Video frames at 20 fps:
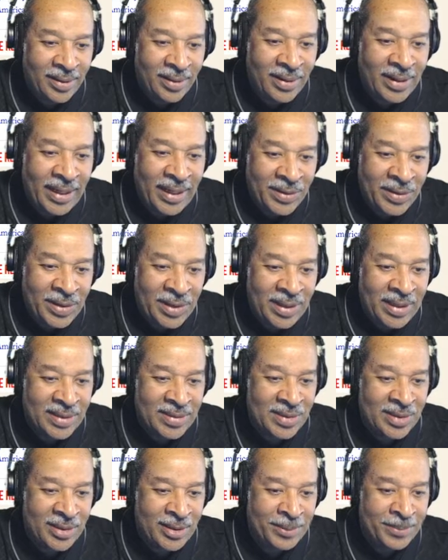
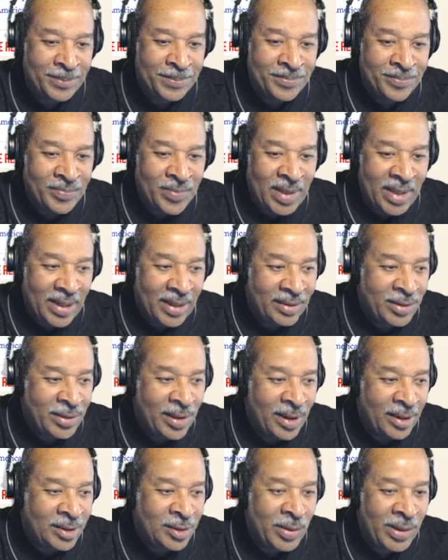atheism, a
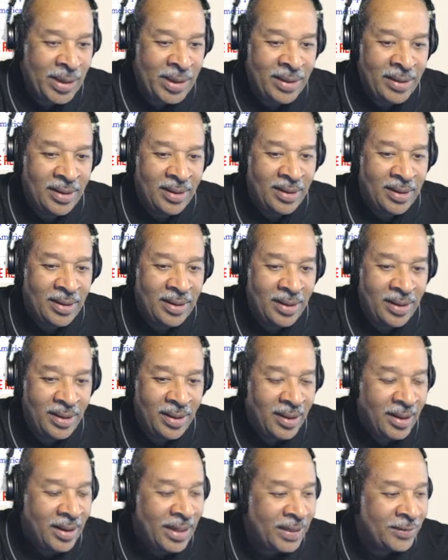doctrine
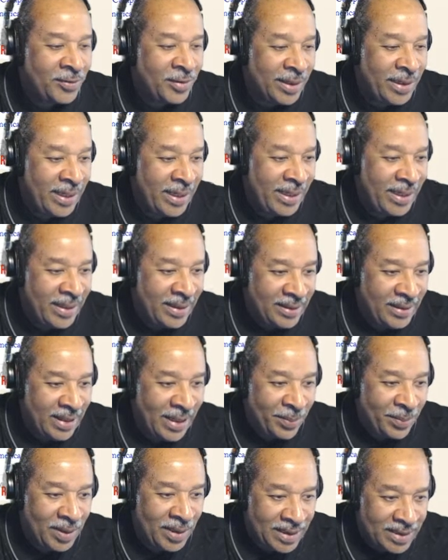advocating the
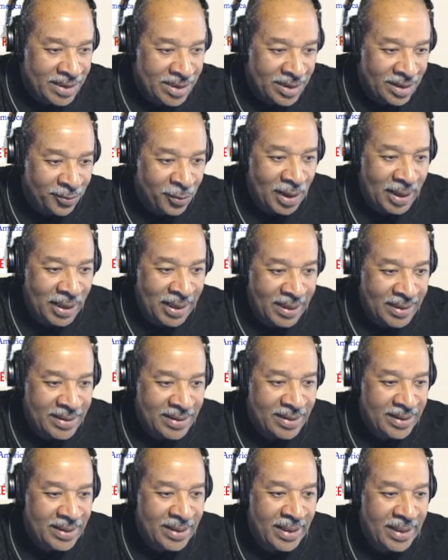abolition of
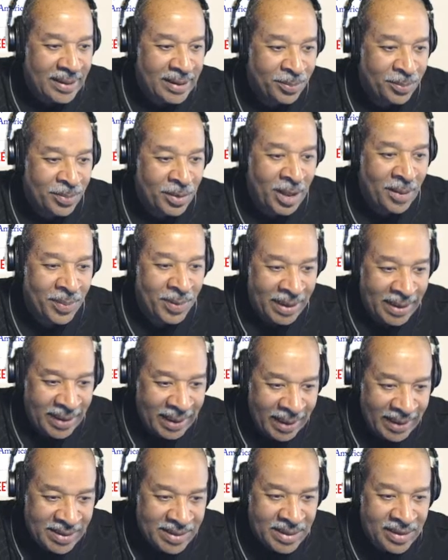religion and the
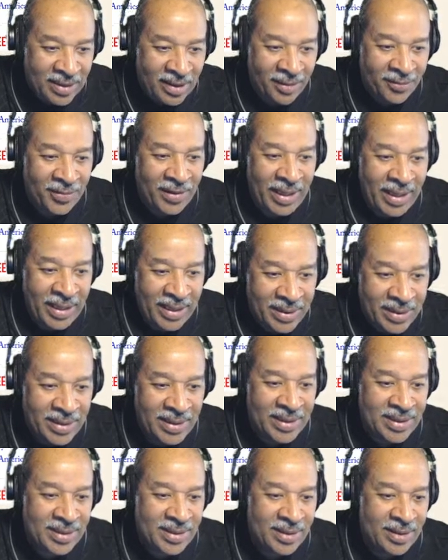propagation of
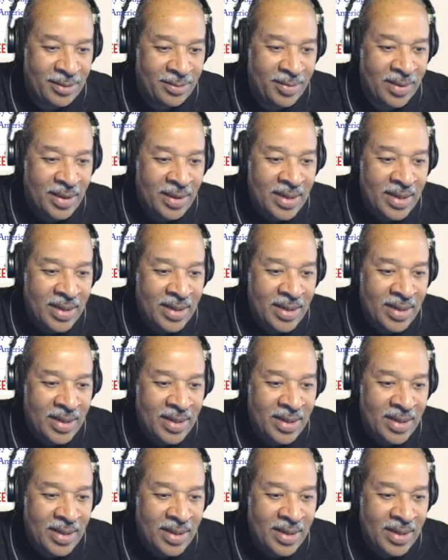atheism.